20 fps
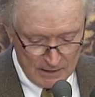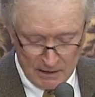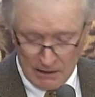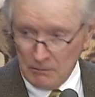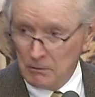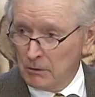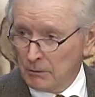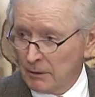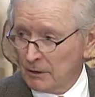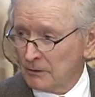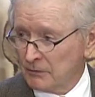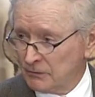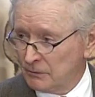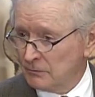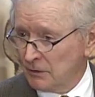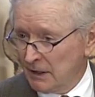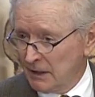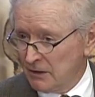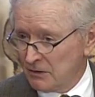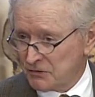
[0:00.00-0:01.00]
and we were going to
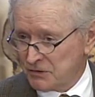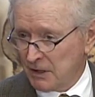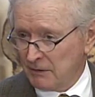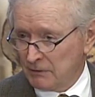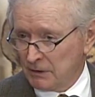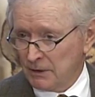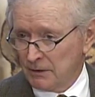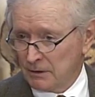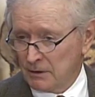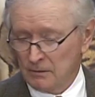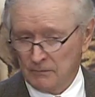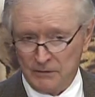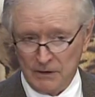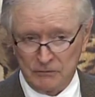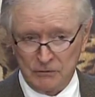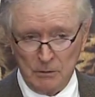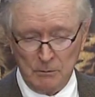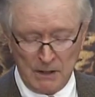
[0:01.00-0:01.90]
raise $750